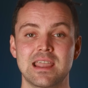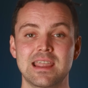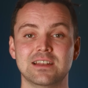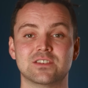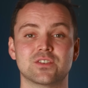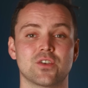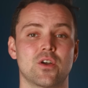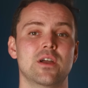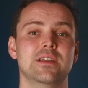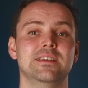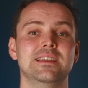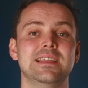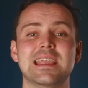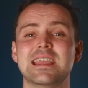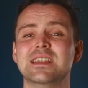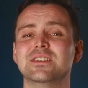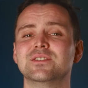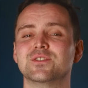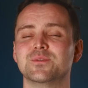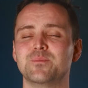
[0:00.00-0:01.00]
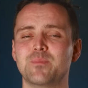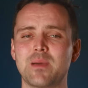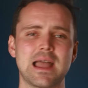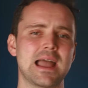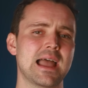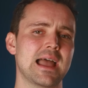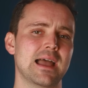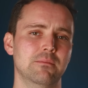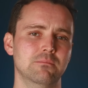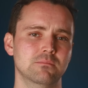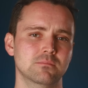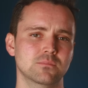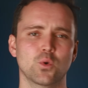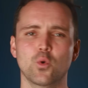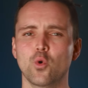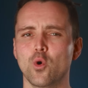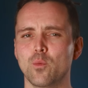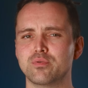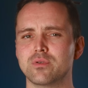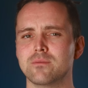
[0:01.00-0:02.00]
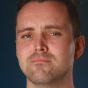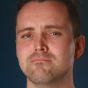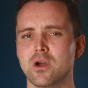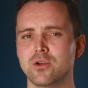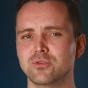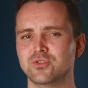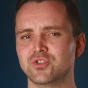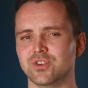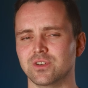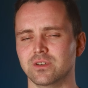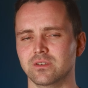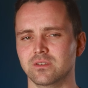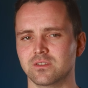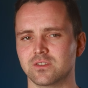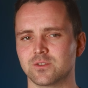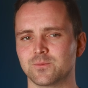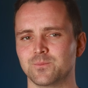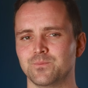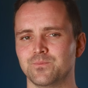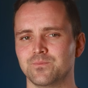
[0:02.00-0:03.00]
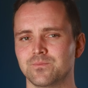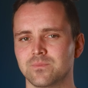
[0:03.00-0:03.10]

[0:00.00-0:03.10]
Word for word: it's hiding in spam or promotions.